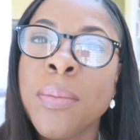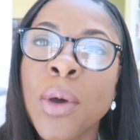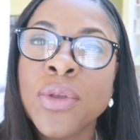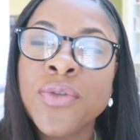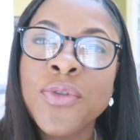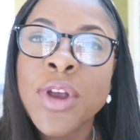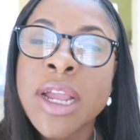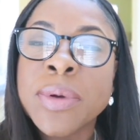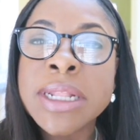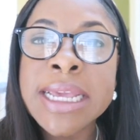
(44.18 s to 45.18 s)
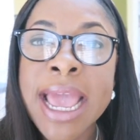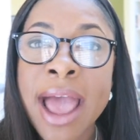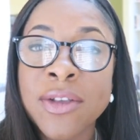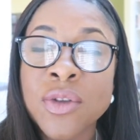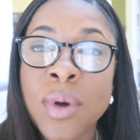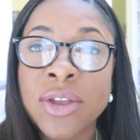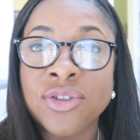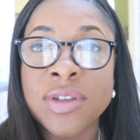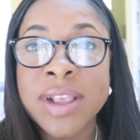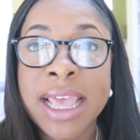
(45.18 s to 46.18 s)
of the most frequently asked
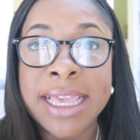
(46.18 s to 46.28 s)
questions